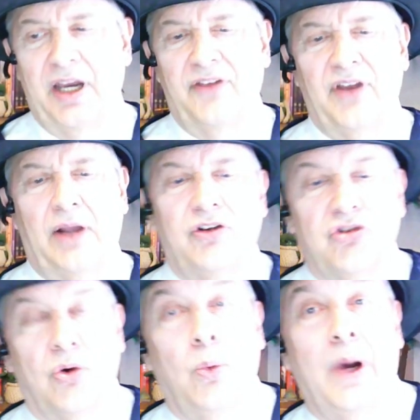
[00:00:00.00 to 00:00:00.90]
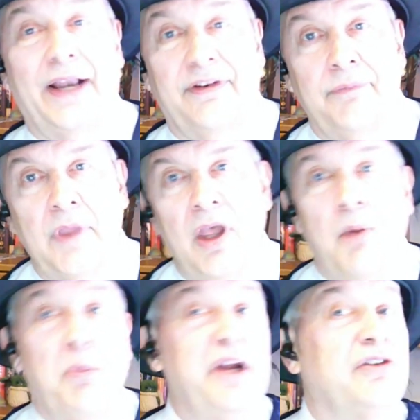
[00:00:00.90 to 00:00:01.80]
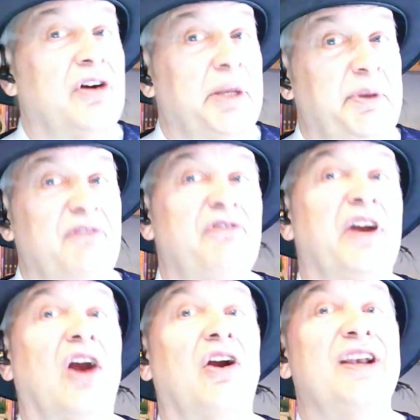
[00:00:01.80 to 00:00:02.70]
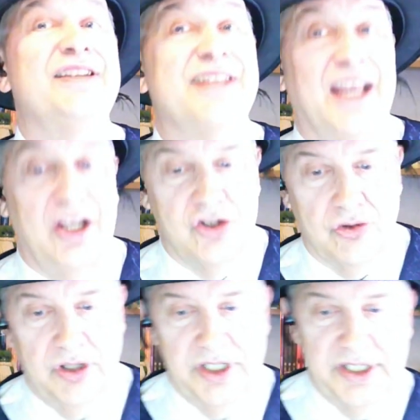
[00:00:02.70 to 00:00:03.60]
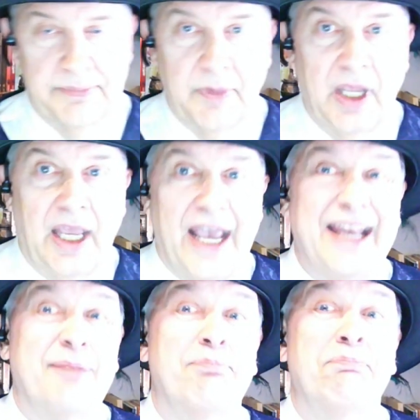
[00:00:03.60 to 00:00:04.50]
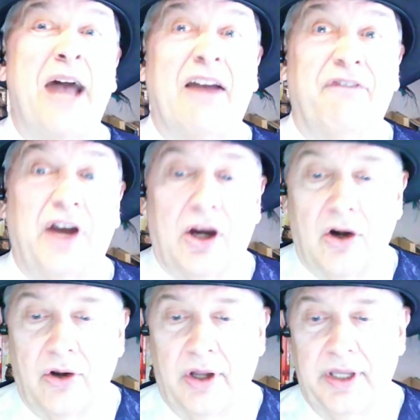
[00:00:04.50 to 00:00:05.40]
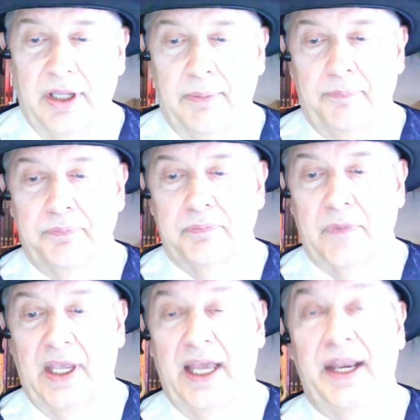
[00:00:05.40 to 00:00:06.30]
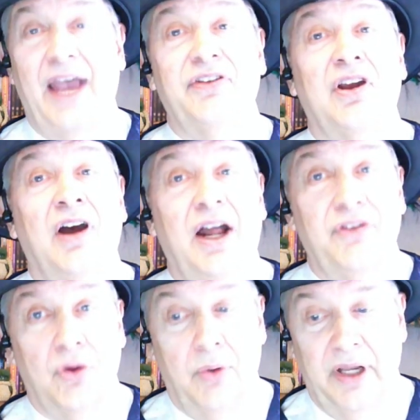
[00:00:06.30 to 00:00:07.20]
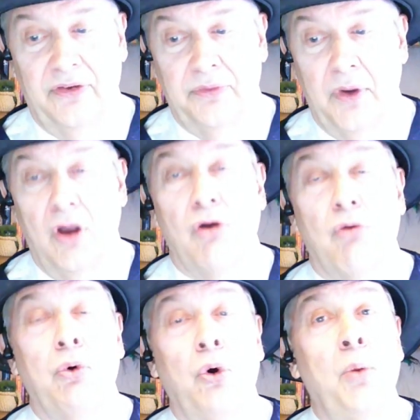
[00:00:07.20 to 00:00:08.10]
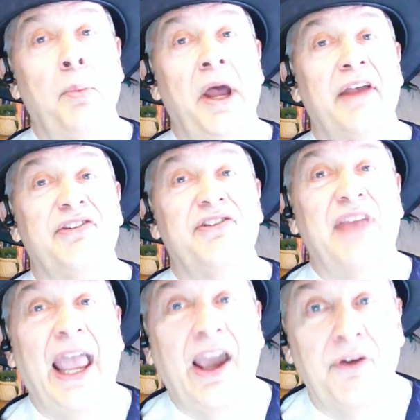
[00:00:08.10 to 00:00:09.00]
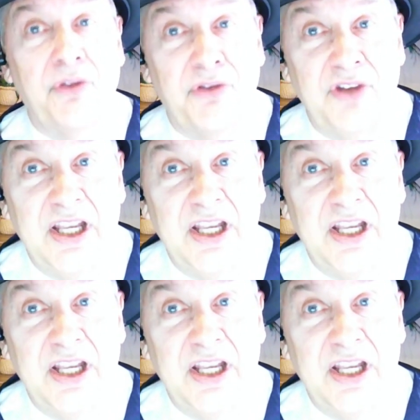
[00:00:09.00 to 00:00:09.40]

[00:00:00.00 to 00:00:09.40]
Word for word: exactly sure what. But it turned out to be very dangerous and it backfired on them. And as a consequence, Rome sank under the sea,